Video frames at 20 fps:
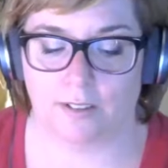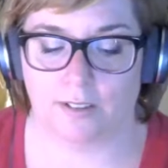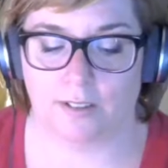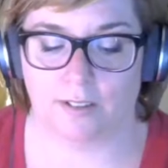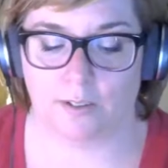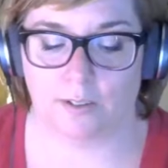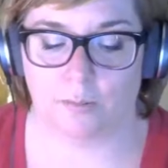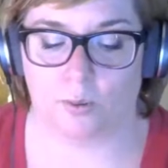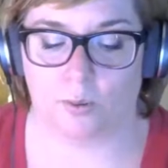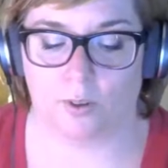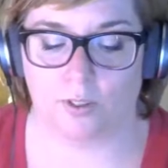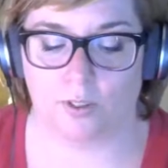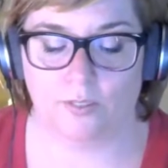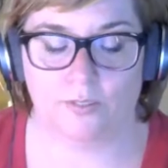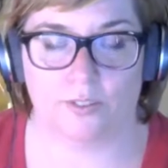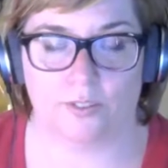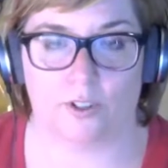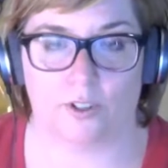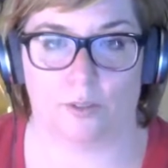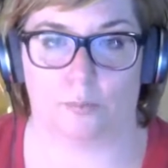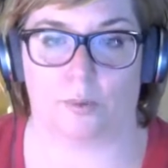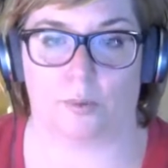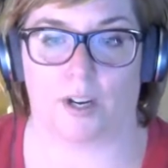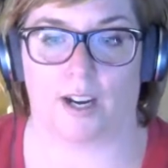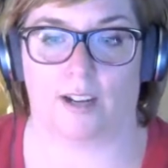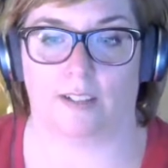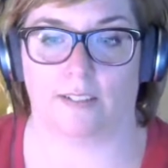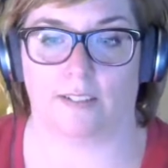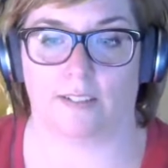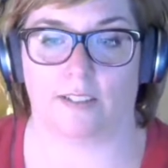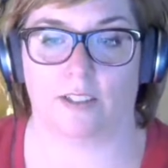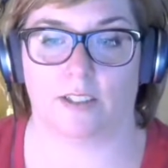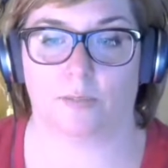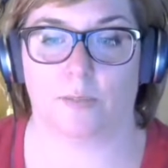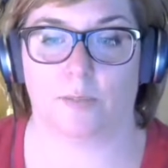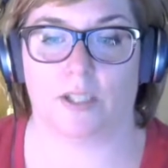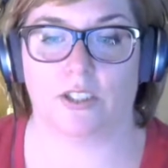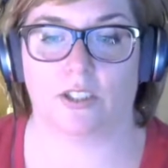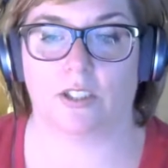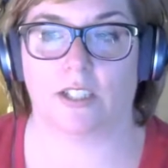important for a brand,
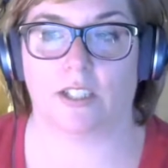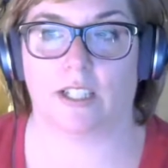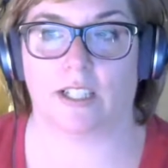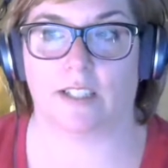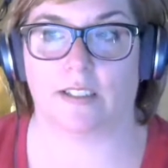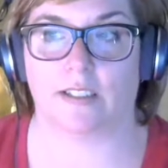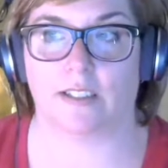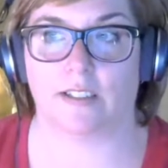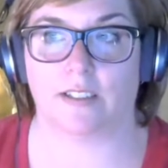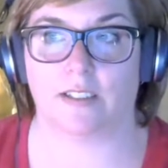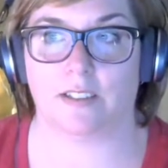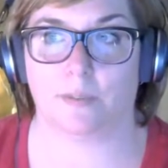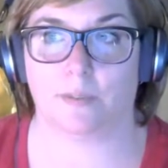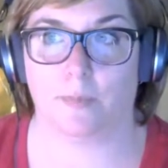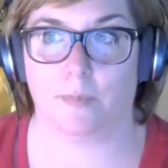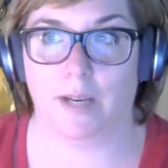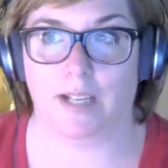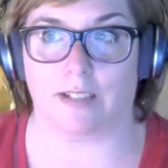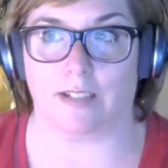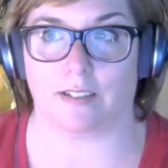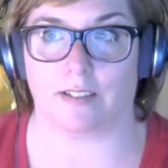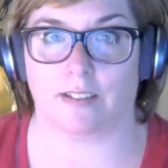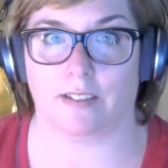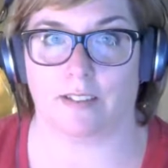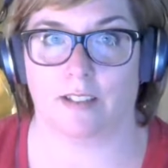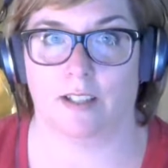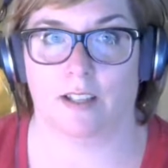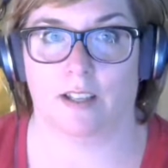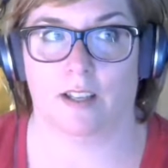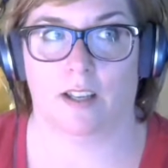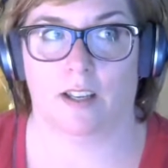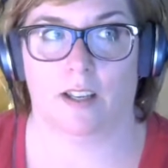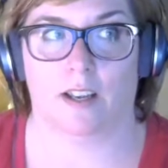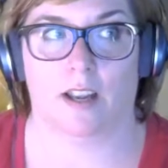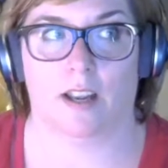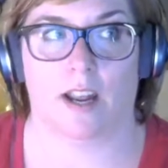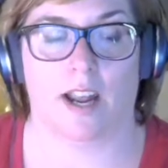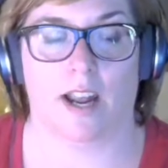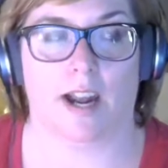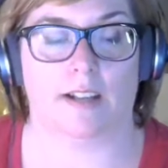especially in this space.
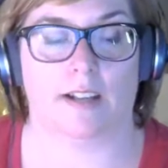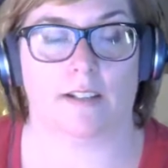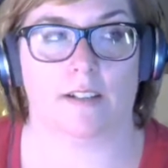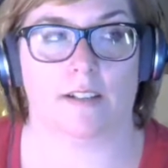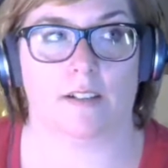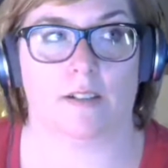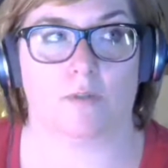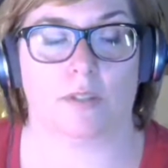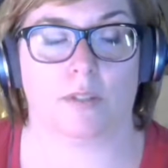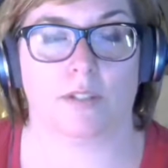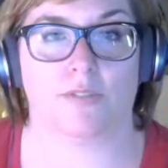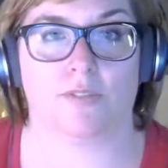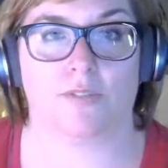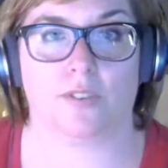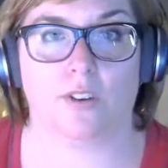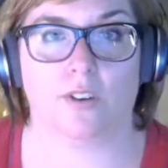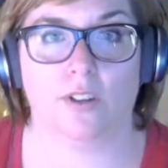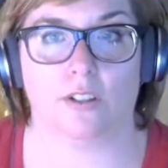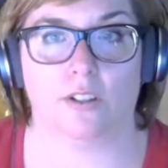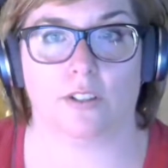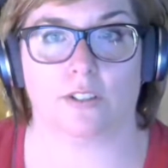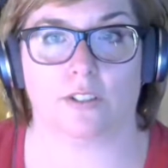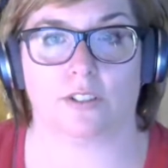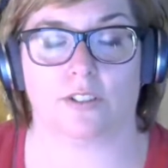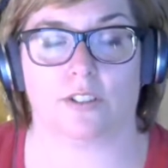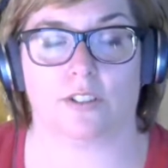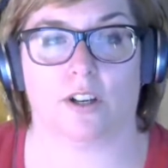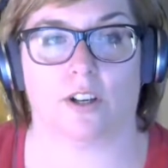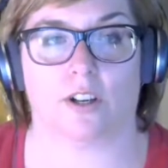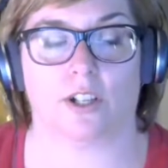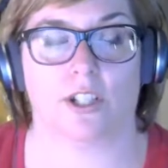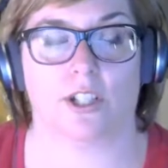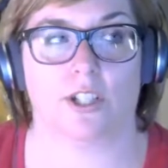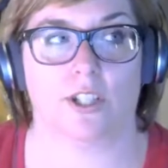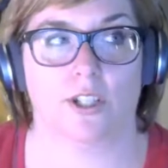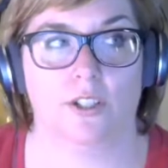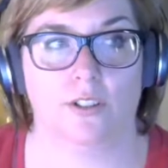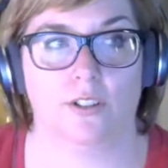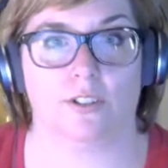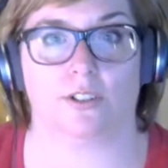And referrals are
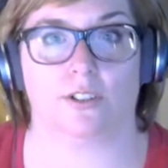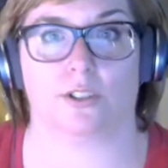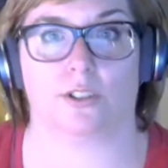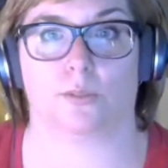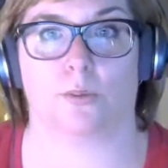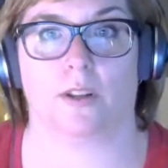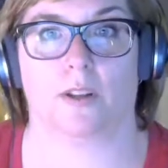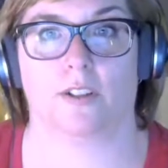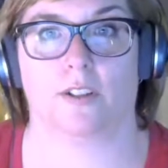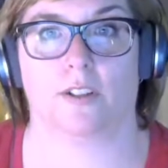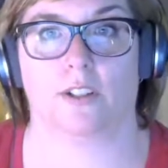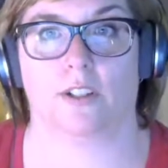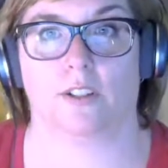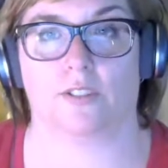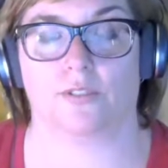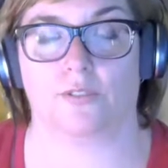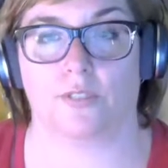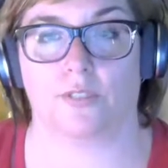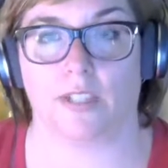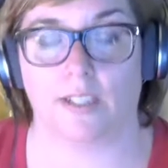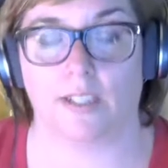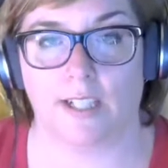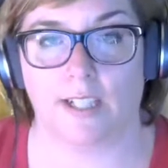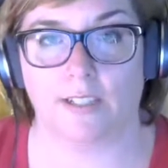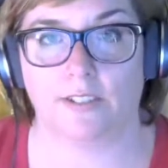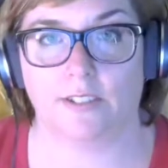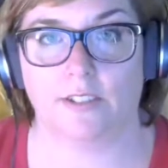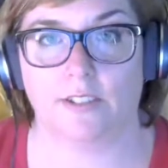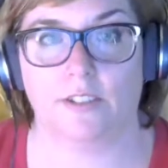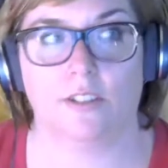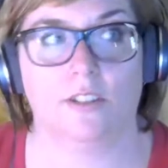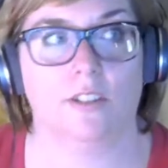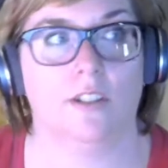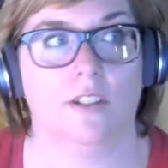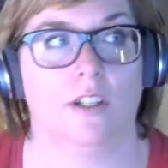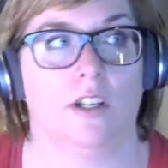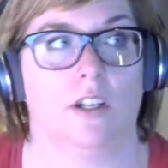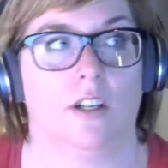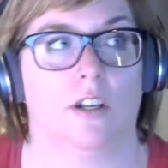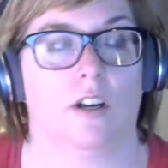huge, whether you're a freelancer
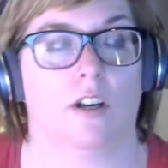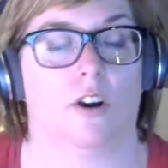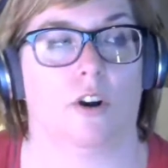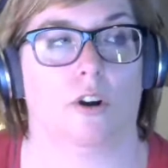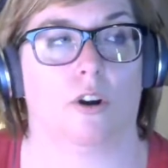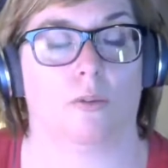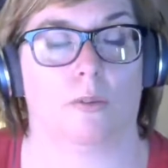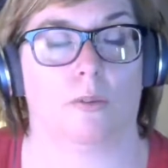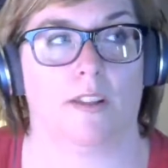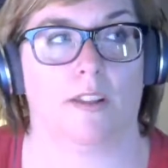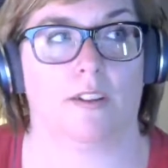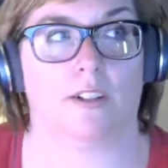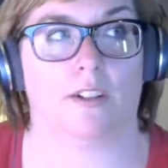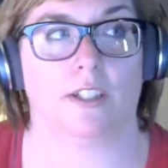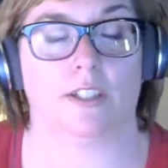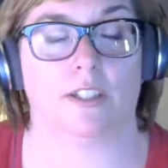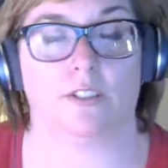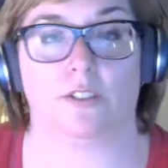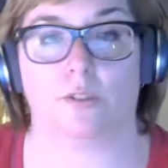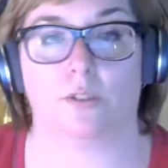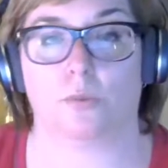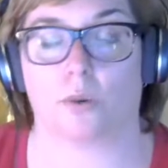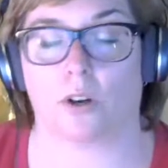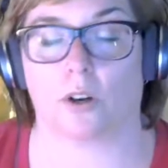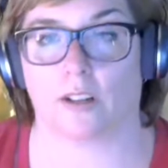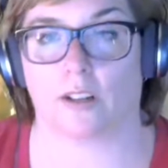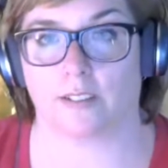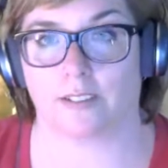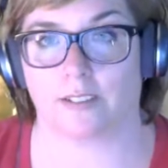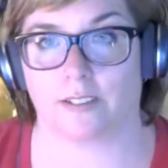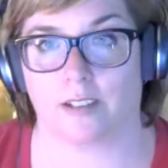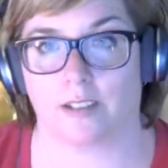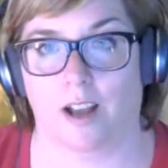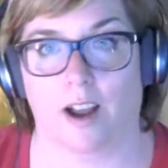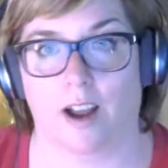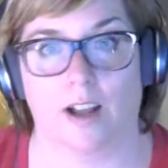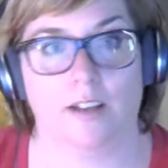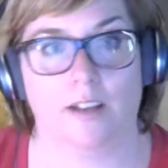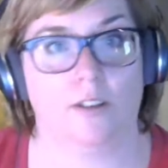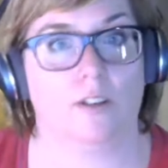or whether you do work on the
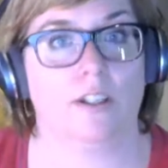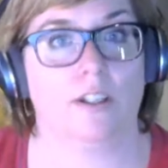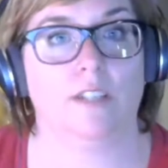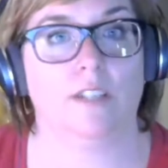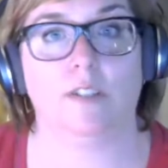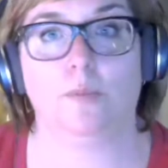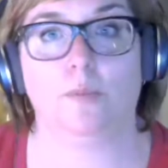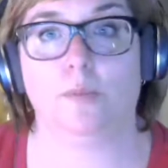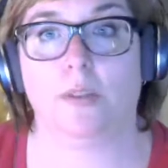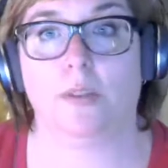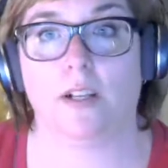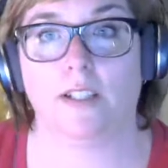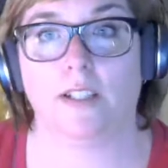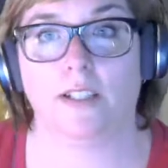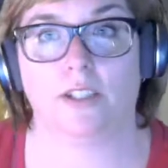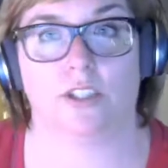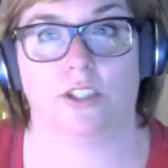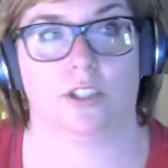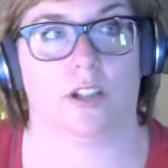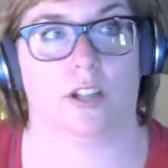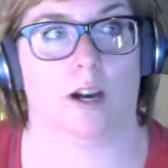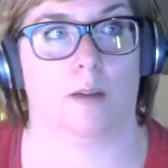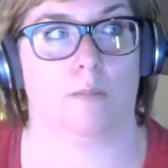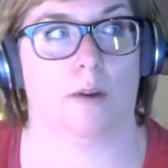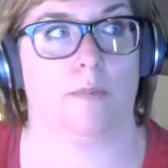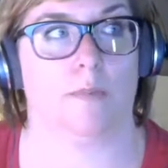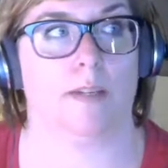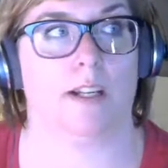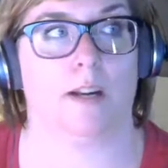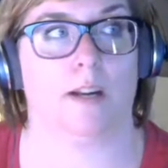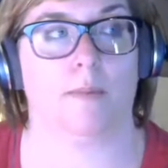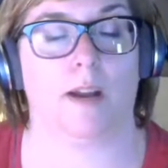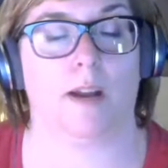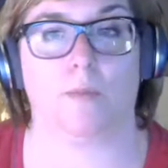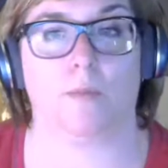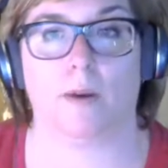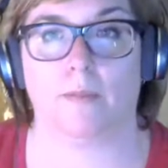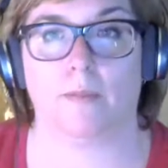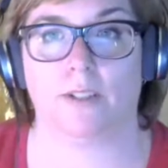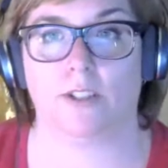side or even a plugin shop. I mean, I'm at
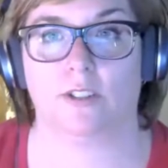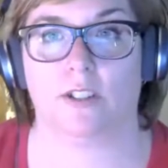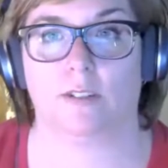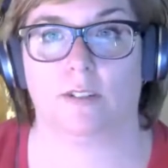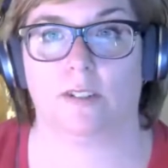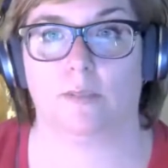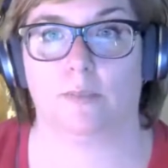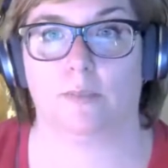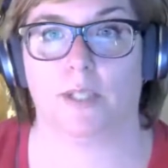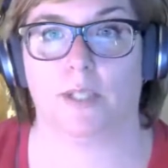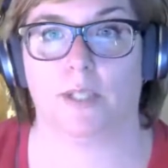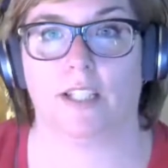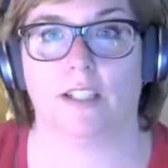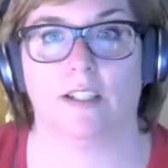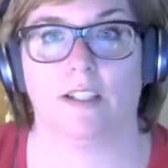Women Who WP.